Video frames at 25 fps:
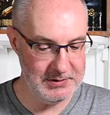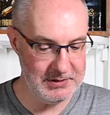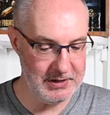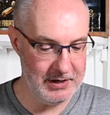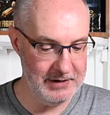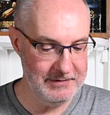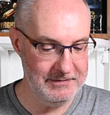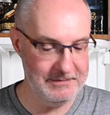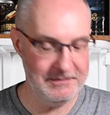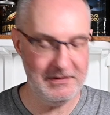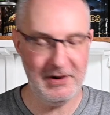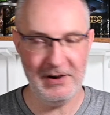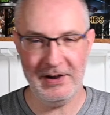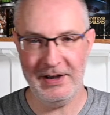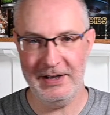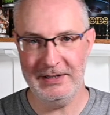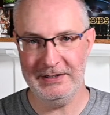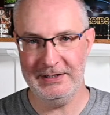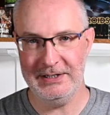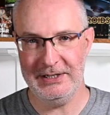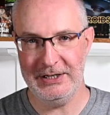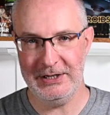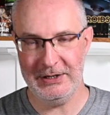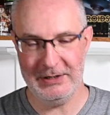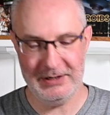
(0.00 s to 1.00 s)
I fired
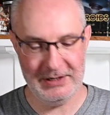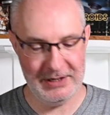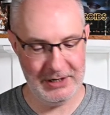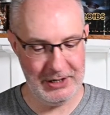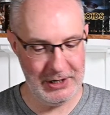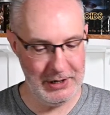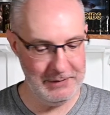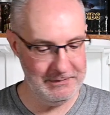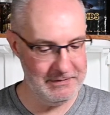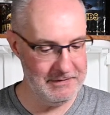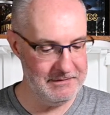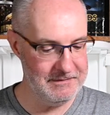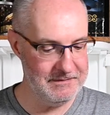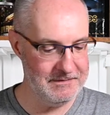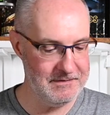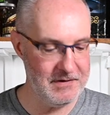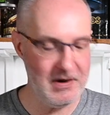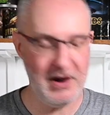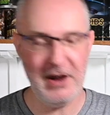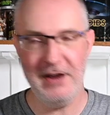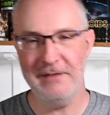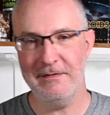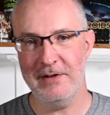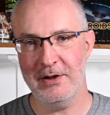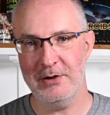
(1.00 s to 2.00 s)
the unit over
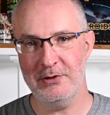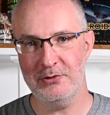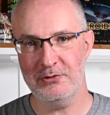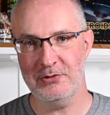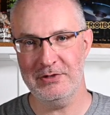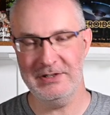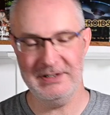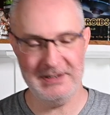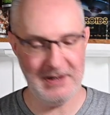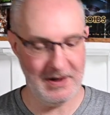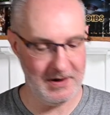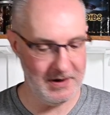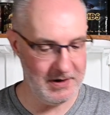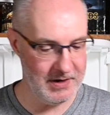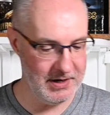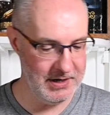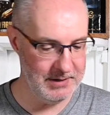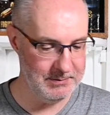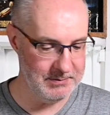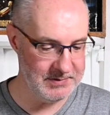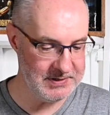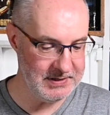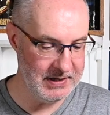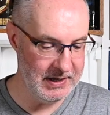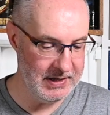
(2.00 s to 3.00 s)
500
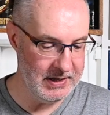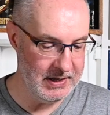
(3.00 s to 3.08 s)
times